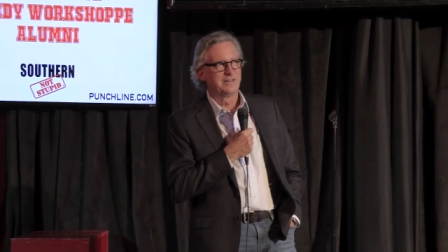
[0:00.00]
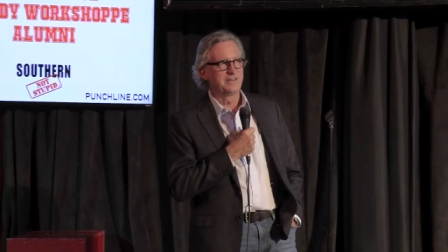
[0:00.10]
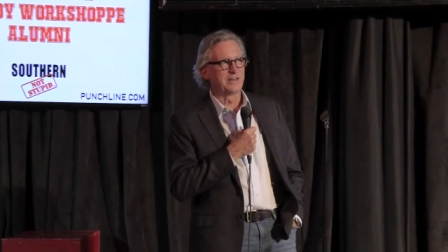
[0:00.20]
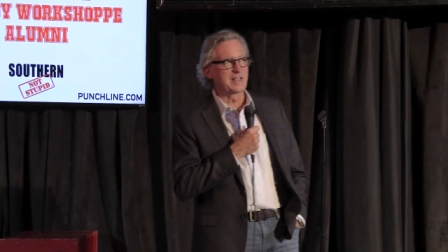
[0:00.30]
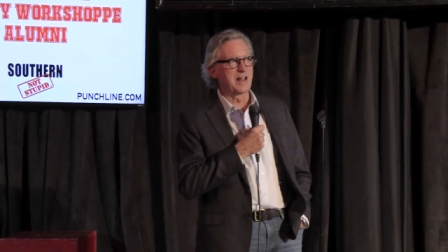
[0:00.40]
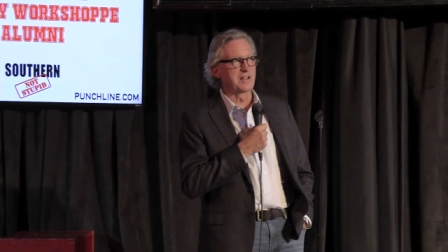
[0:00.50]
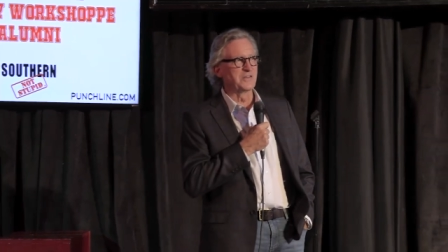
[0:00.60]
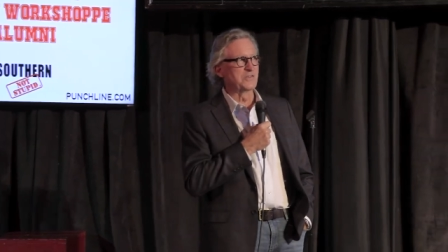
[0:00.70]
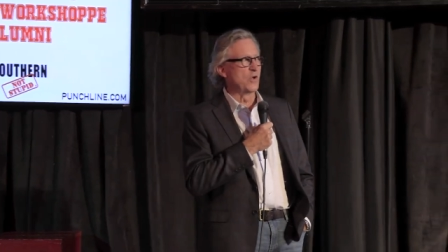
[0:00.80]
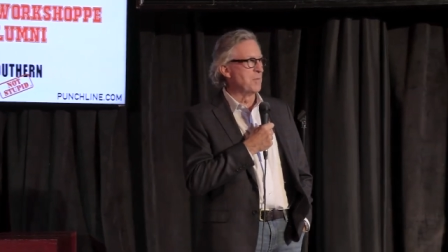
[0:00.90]
To kind of
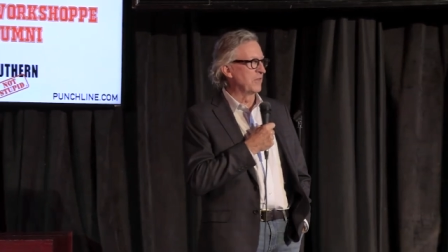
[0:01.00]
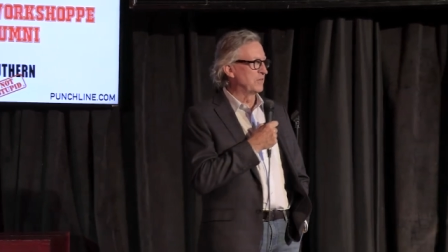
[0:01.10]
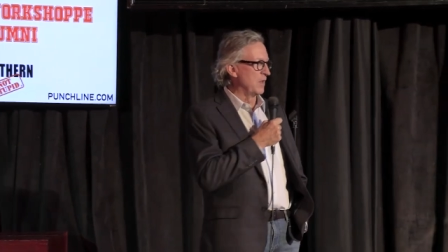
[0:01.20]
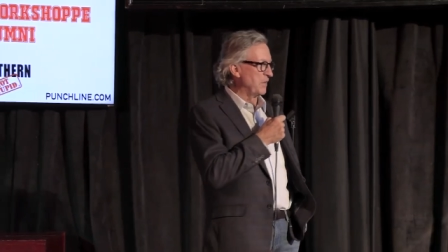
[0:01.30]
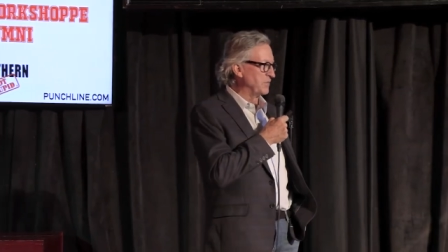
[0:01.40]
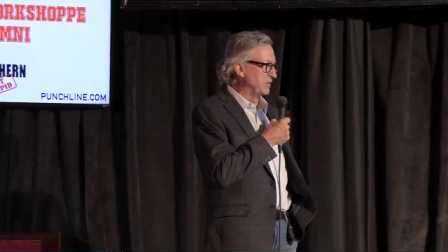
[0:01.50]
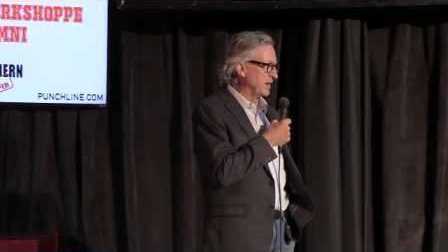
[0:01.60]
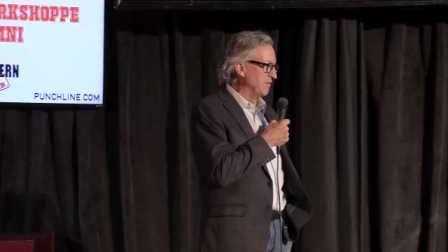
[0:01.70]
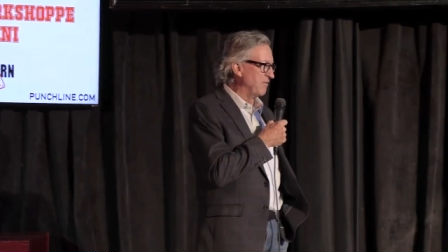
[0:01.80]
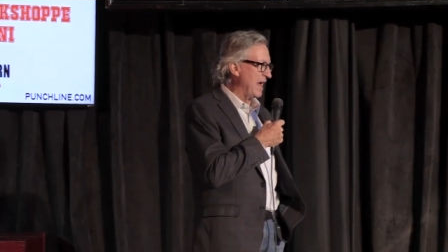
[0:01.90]
console myself, I was going to
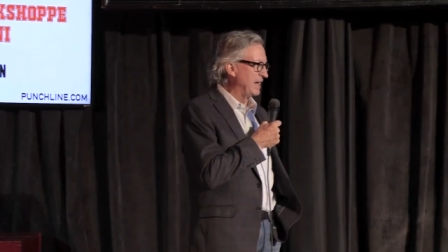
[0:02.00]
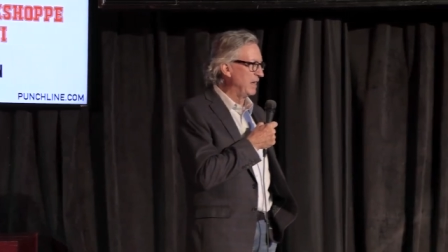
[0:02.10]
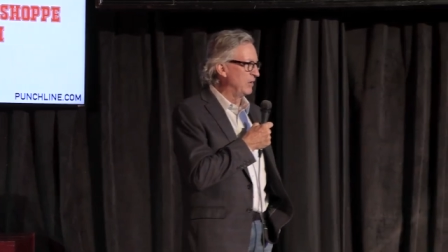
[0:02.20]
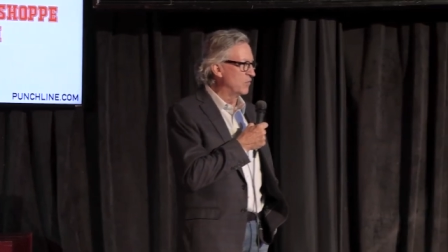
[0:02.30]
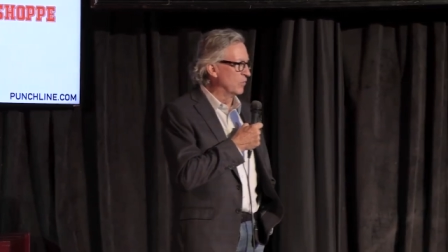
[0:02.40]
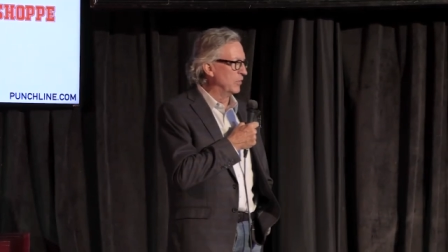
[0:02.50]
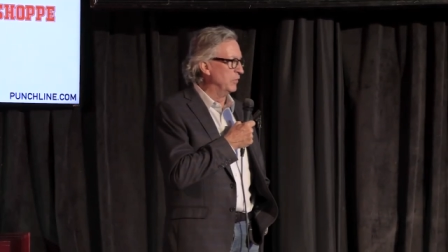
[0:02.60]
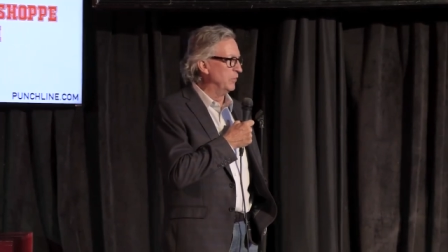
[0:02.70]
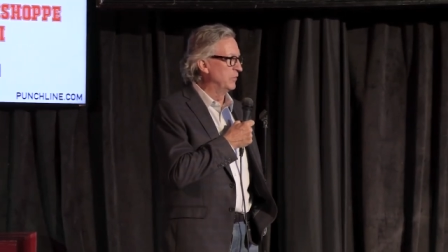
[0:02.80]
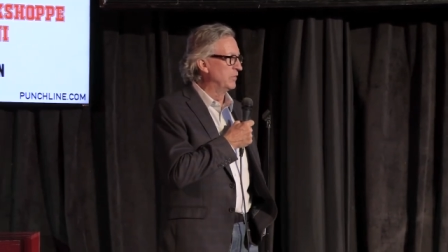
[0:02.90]
take a Viking
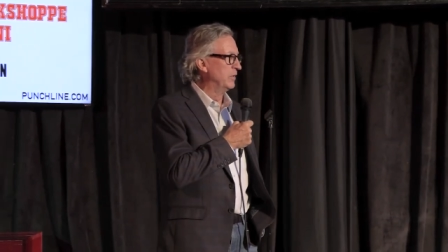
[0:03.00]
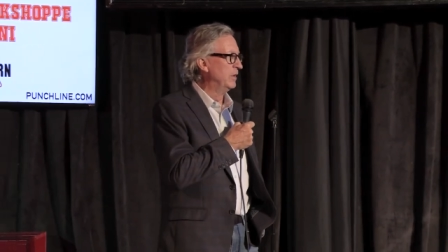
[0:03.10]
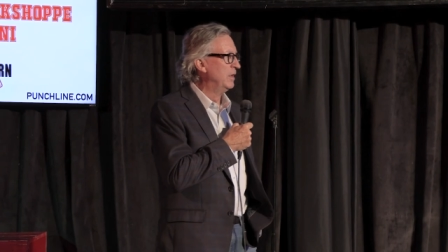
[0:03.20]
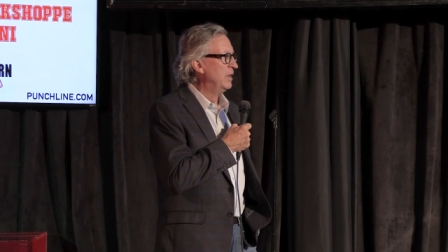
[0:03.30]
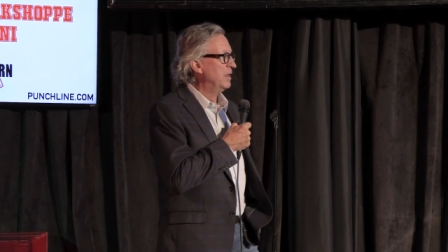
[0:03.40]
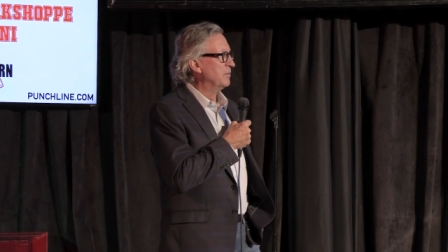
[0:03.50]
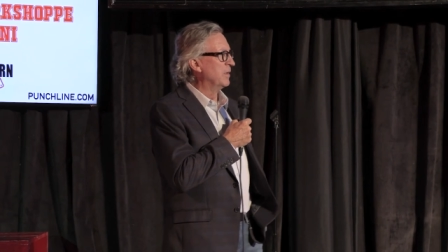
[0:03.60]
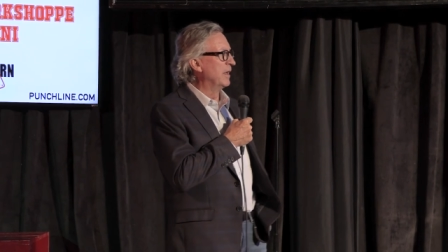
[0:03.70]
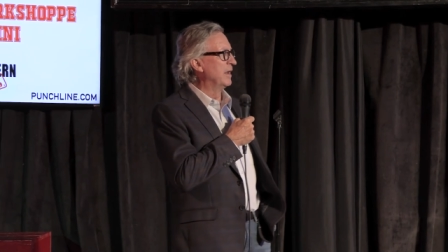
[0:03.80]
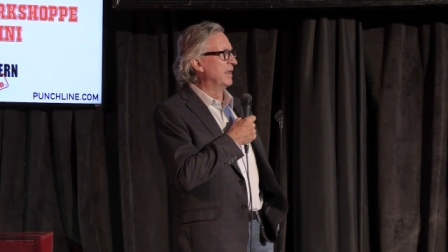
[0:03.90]
cruise,
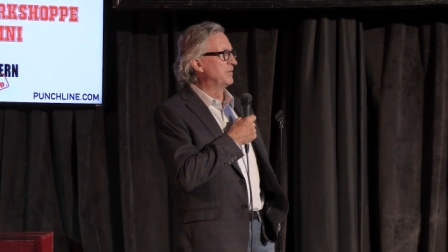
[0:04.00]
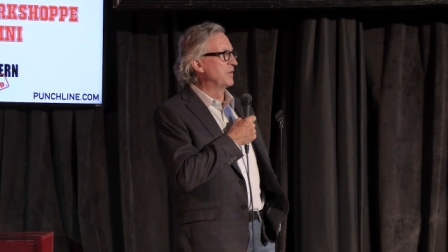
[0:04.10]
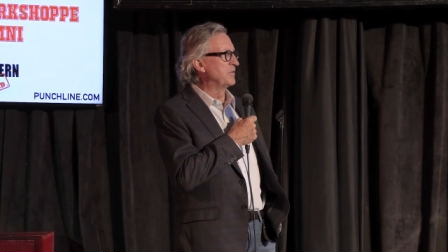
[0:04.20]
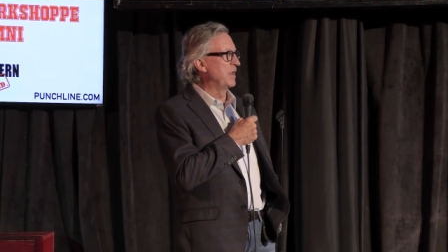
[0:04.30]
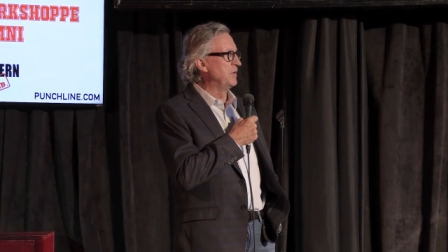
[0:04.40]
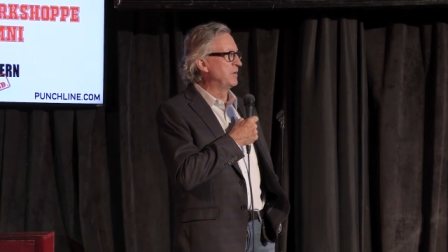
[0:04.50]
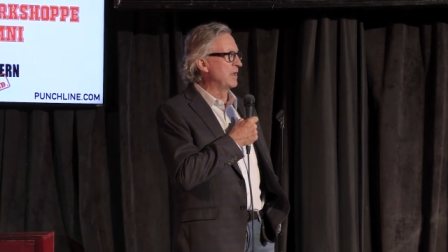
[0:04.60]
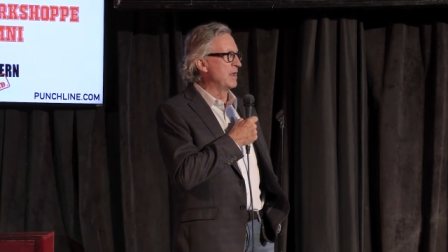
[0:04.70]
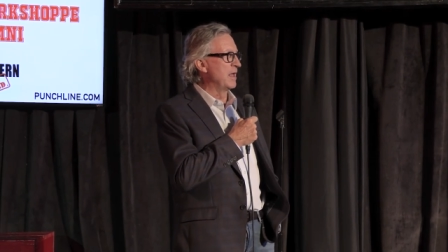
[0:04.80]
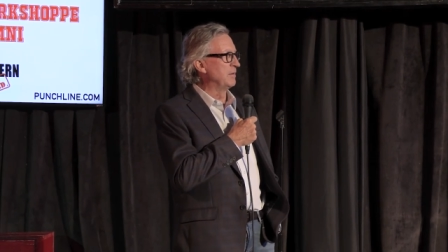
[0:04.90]
but uh, it turns out you
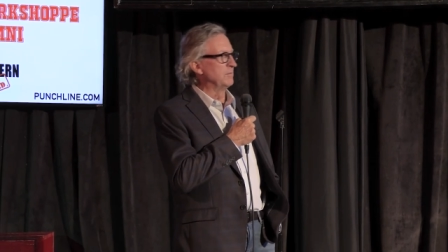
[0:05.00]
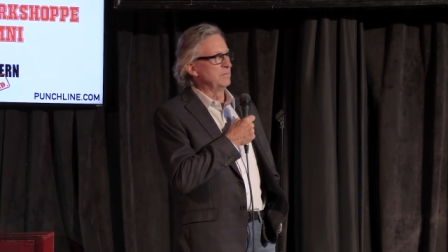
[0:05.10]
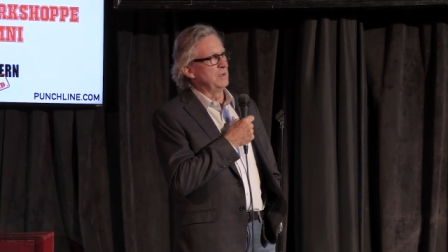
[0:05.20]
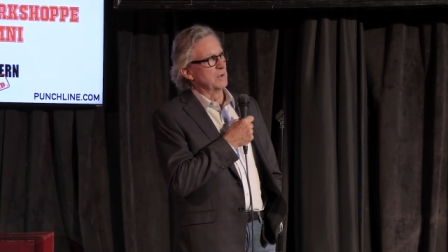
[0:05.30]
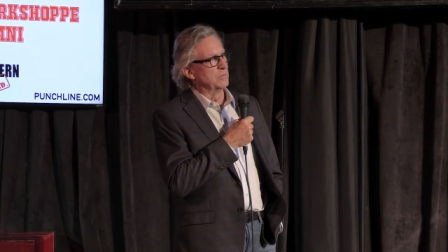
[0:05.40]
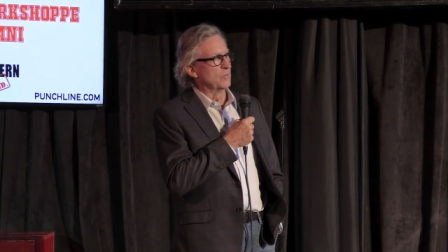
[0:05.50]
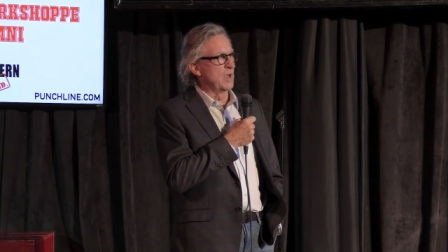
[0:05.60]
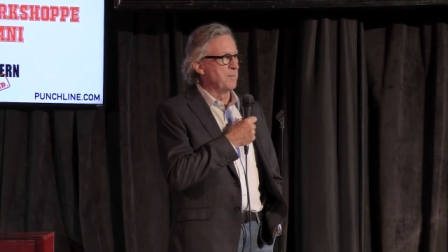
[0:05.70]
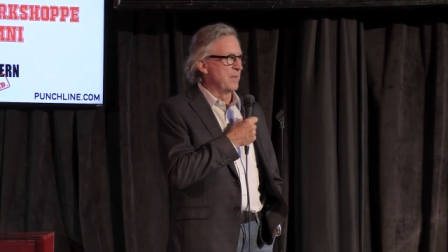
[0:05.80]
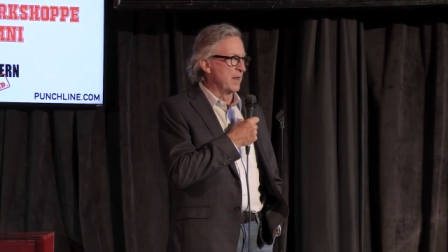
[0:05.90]
cannot, you know,
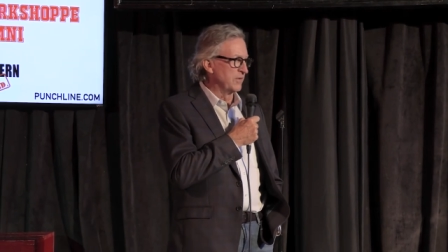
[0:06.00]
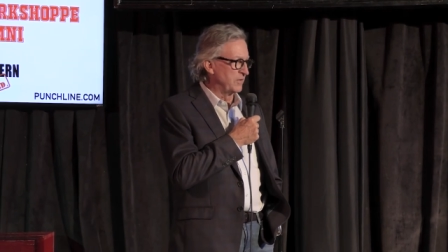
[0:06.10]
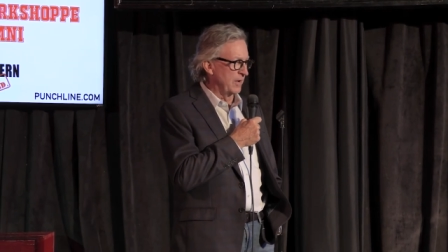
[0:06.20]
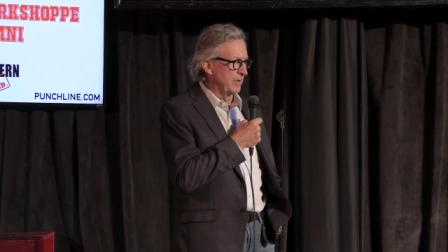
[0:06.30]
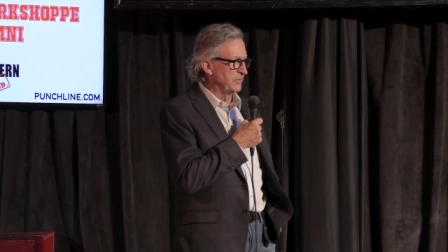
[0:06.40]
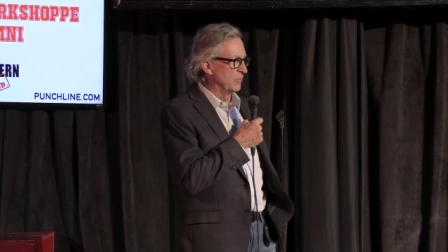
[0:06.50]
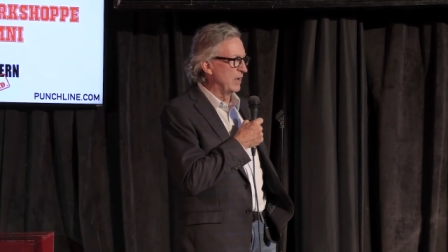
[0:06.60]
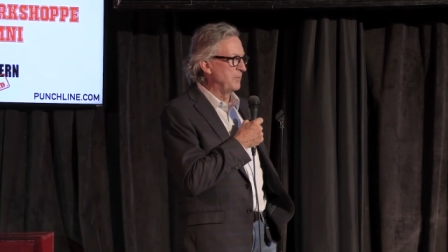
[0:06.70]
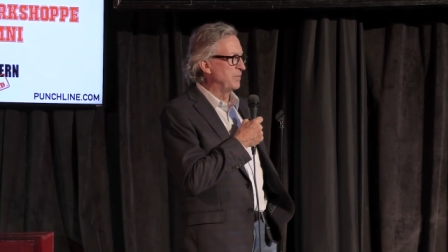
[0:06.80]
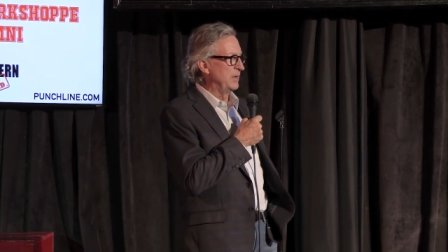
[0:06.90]
rob monasteries and
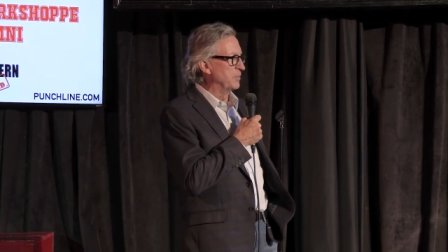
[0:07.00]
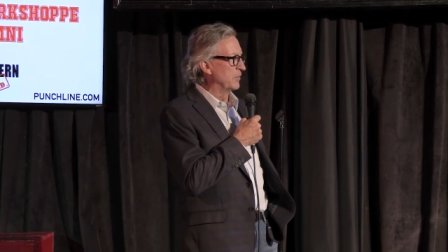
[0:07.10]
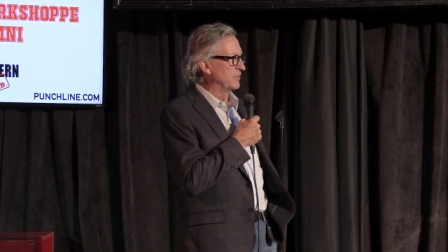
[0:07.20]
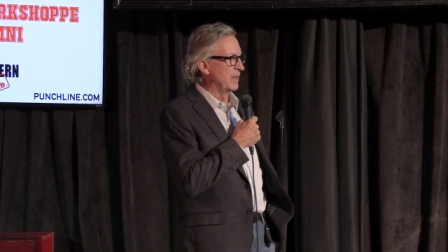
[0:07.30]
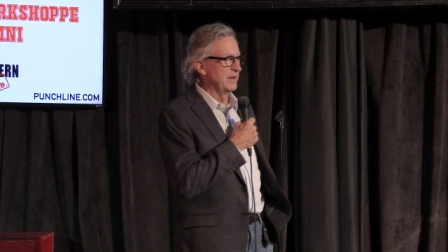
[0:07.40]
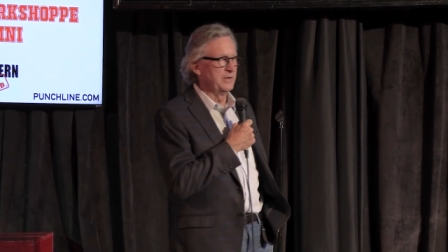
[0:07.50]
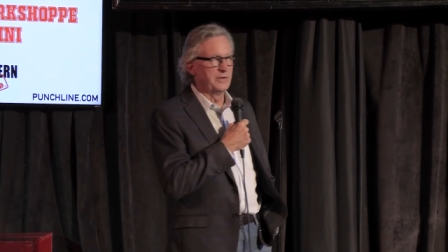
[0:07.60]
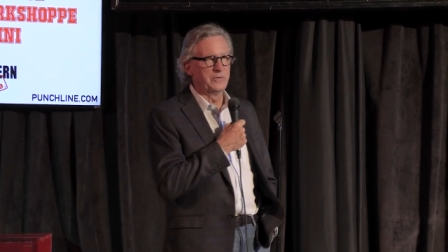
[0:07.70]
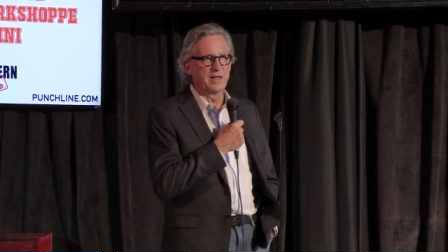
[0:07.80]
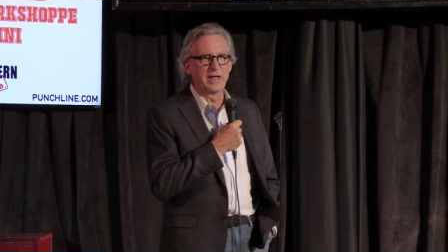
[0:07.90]
rape people, so I didn't
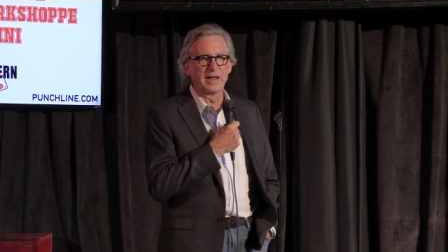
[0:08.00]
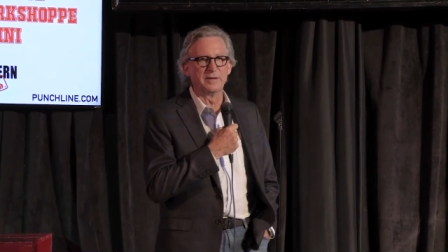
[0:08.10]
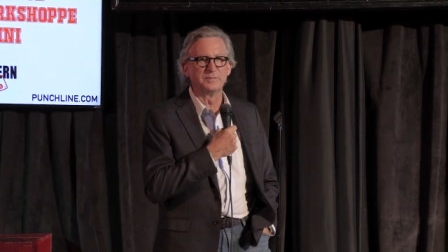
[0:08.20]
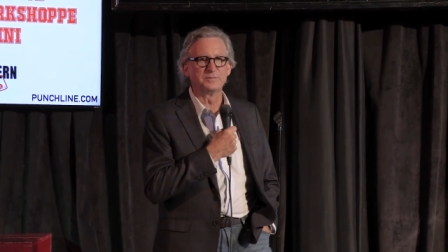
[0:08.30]
do that.